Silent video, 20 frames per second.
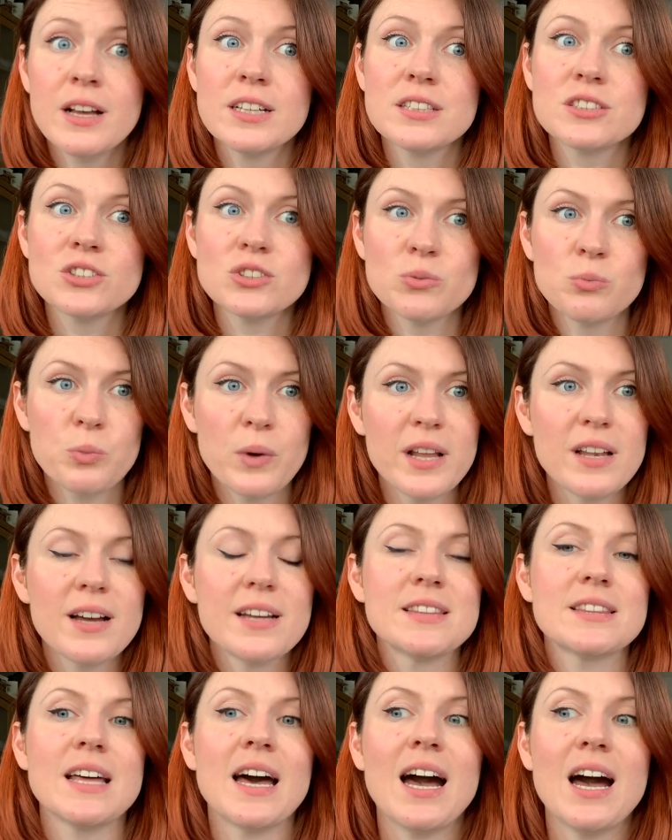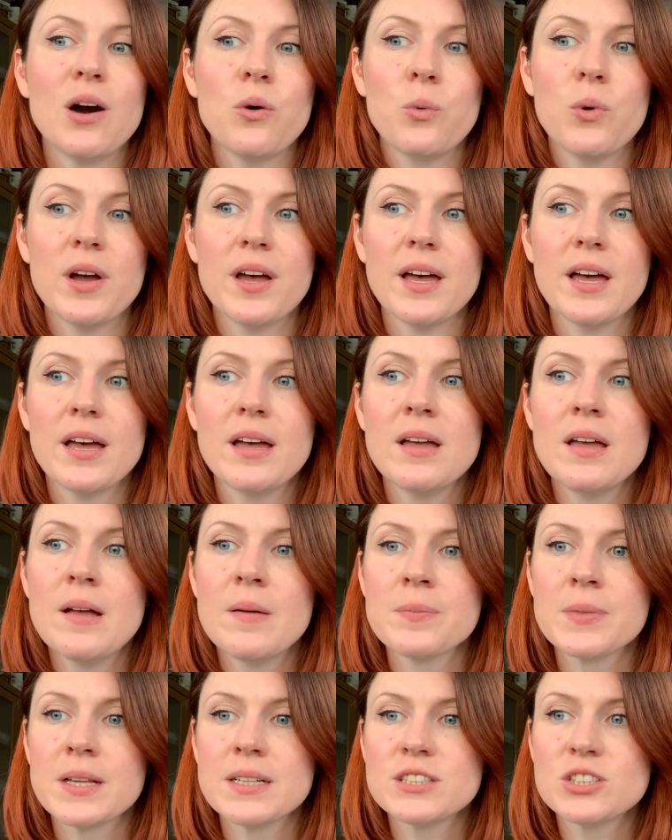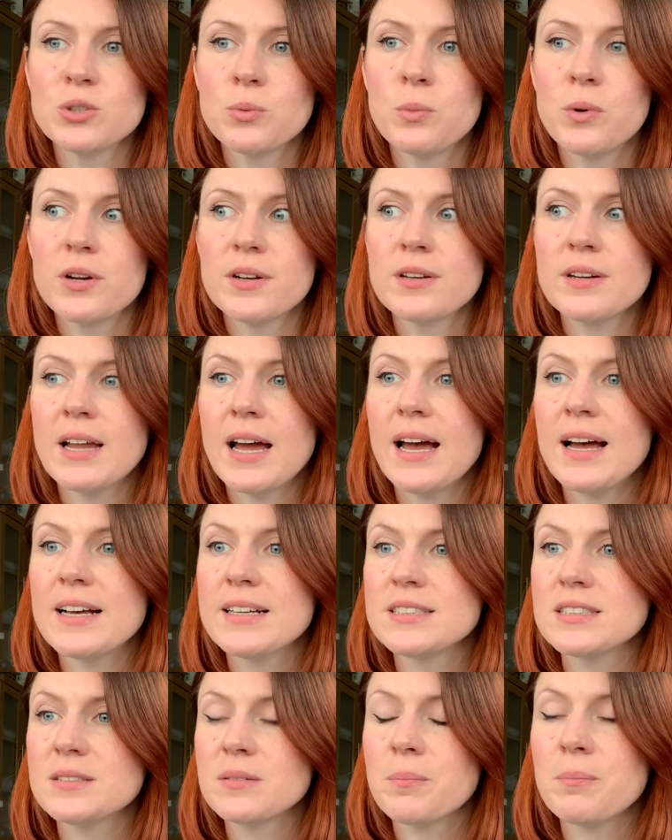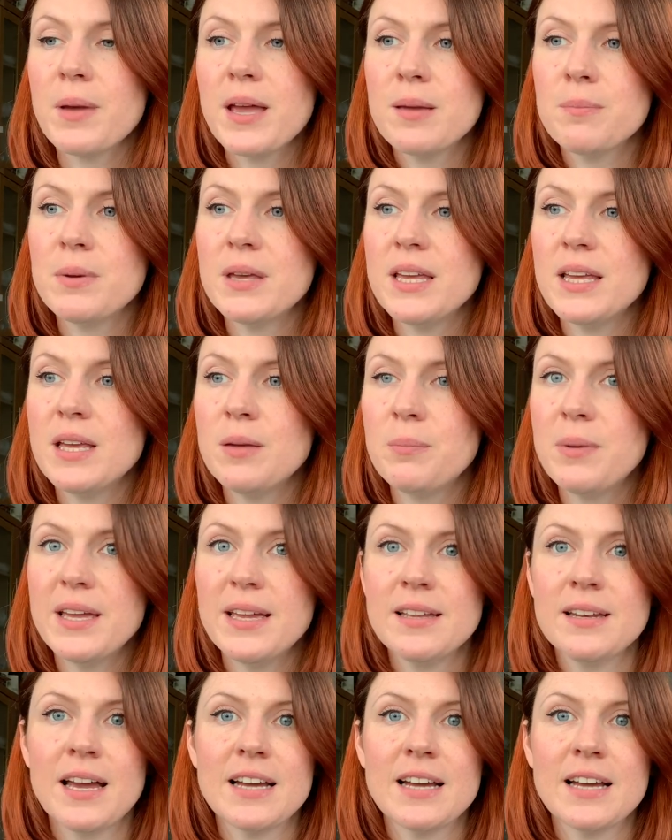somewhere like that, where someone has maybe been